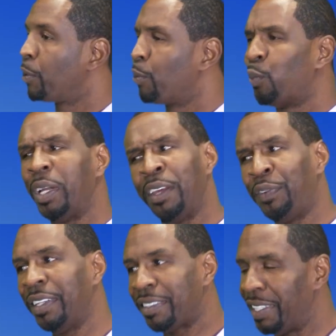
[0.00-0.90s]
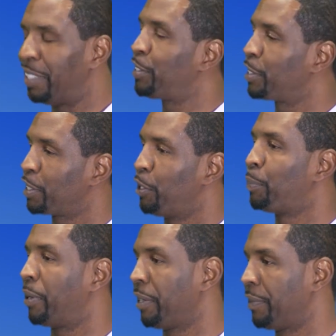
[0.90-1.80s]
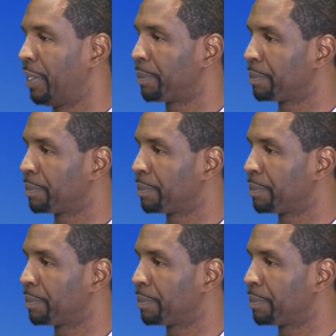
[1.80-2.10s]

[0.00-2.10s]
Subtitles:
What if it doesn't go perfect?